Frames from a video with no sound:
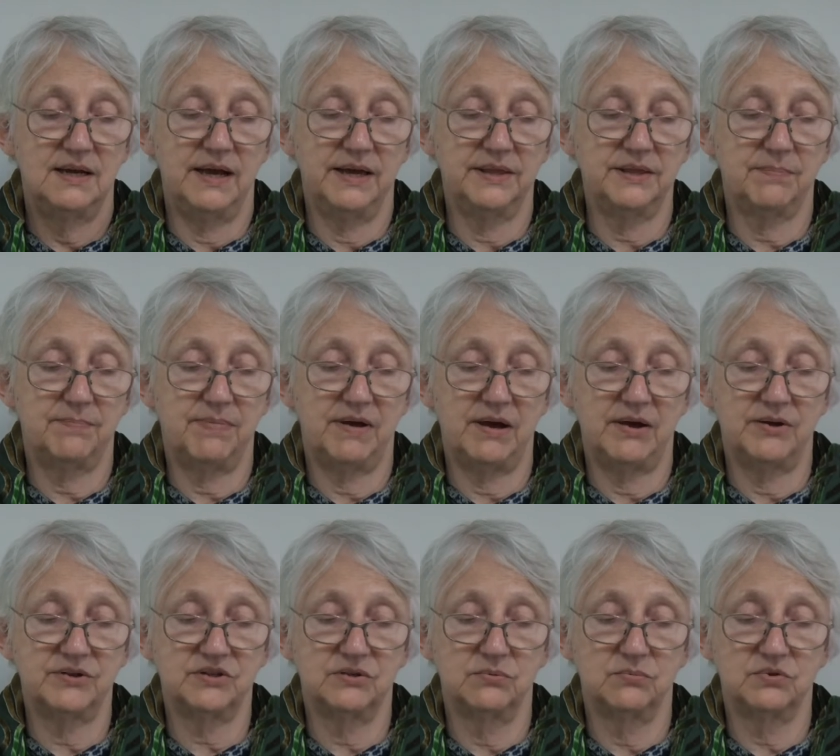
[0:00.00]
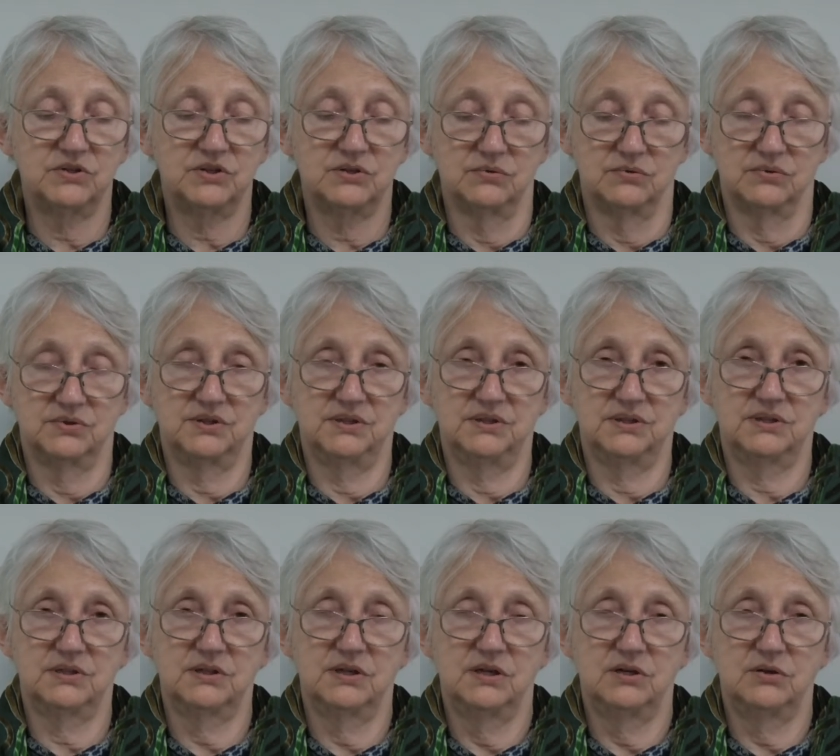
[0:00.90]
and the powers and
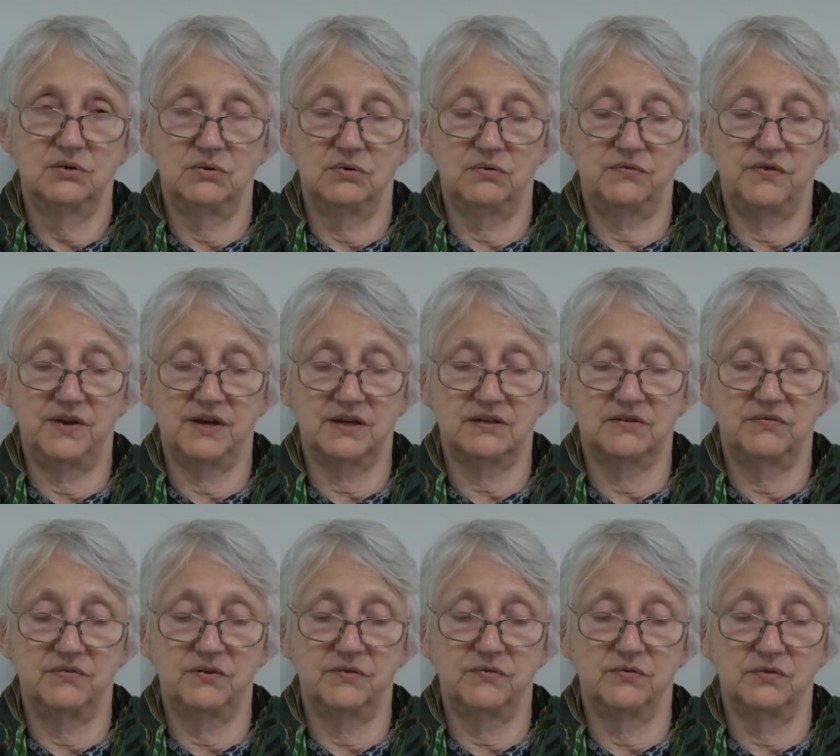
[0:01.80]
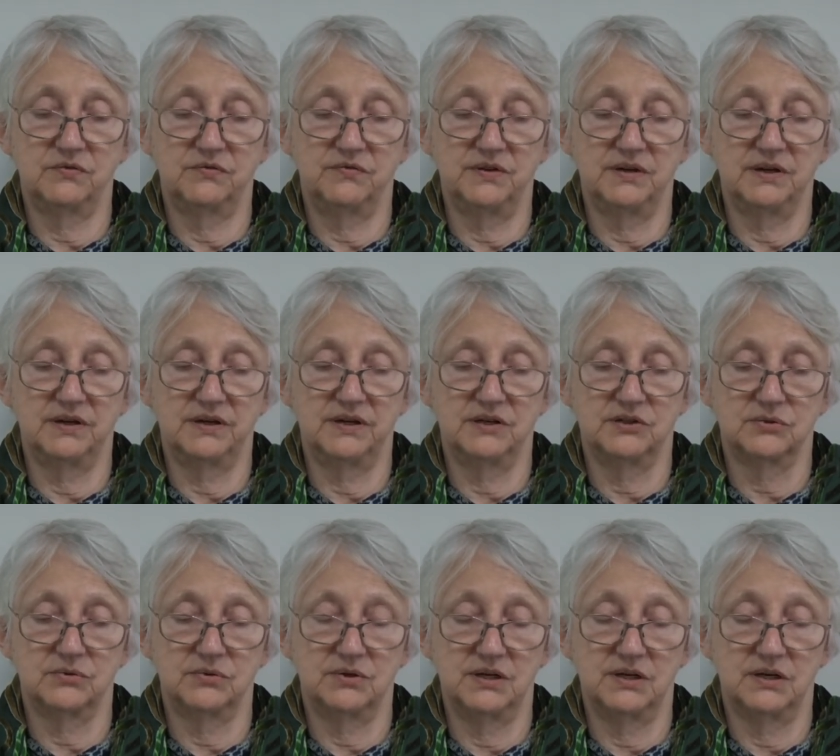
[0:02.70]
resources to effectively fulfil
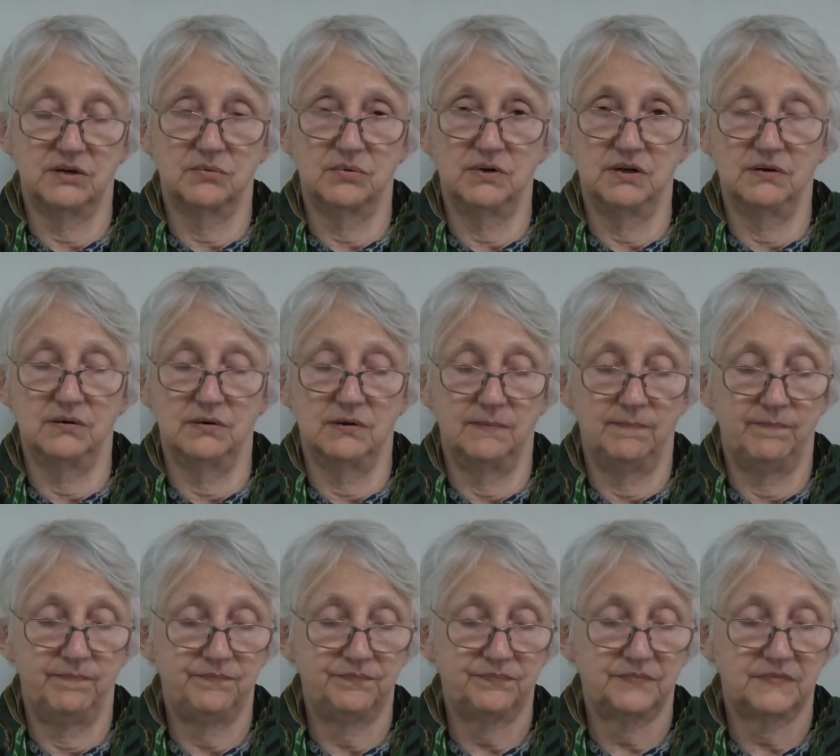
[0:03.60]
his or her role.